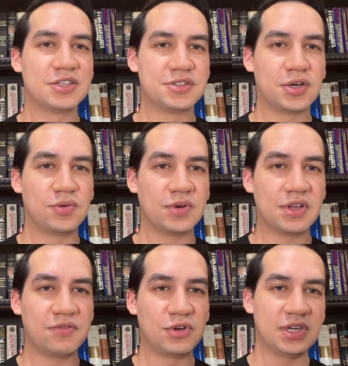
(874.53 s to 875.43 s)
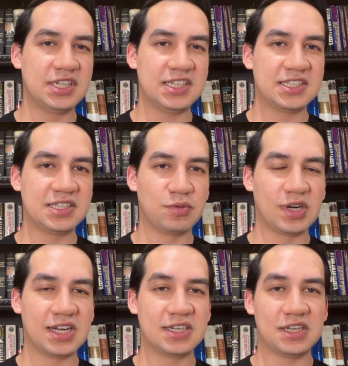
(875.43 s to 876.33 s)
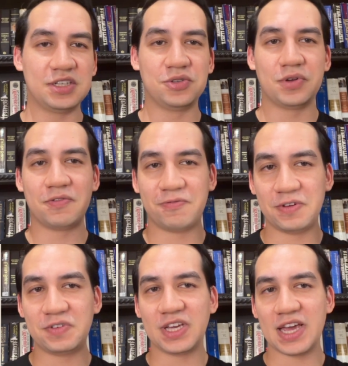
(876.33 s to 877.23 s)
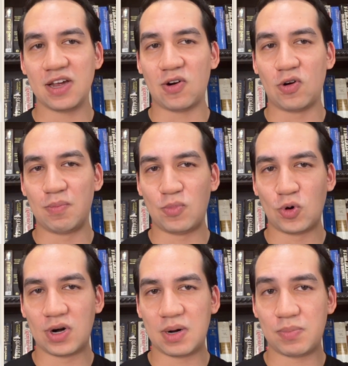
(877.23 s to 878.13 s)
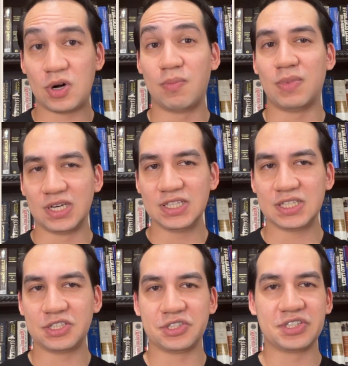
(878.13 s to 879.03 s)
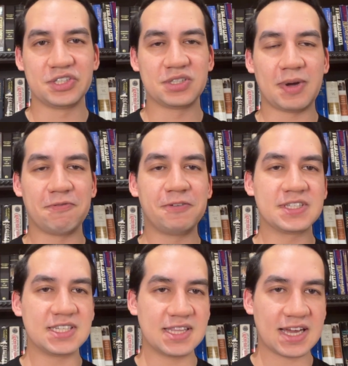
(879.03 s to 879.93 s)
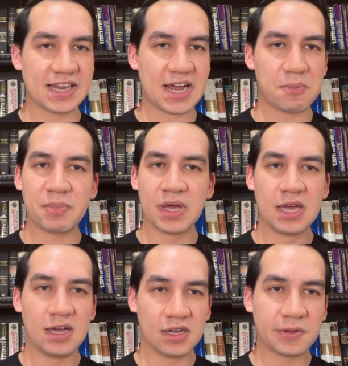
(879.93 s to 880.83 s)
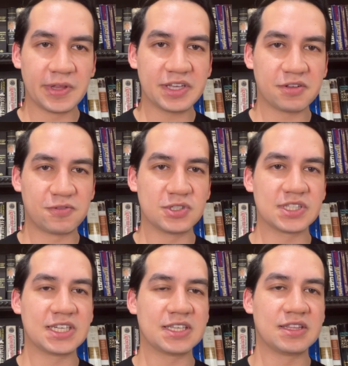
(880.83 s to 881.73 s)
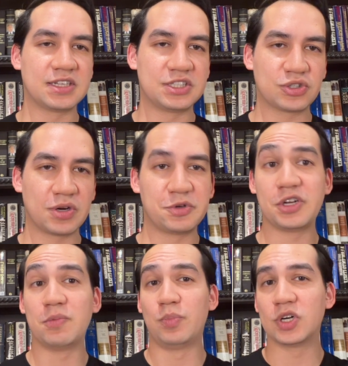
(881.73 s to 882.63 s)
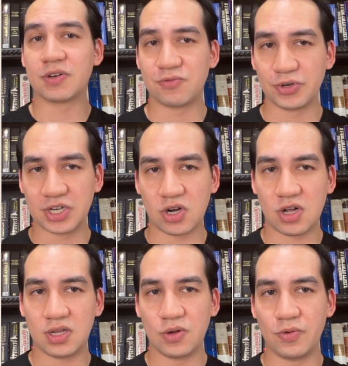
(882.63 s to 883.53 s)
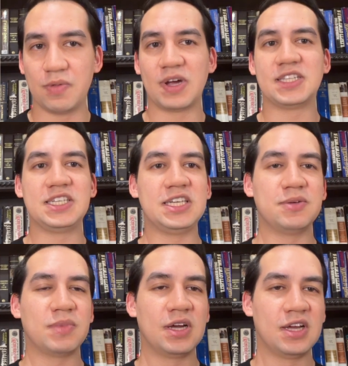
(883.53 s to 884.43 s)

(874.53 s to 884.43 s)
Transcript: So if you're a D2C brand doing 50K or more per month and you're serious about fixing that gap, click the first link in the description, book a free call with my team.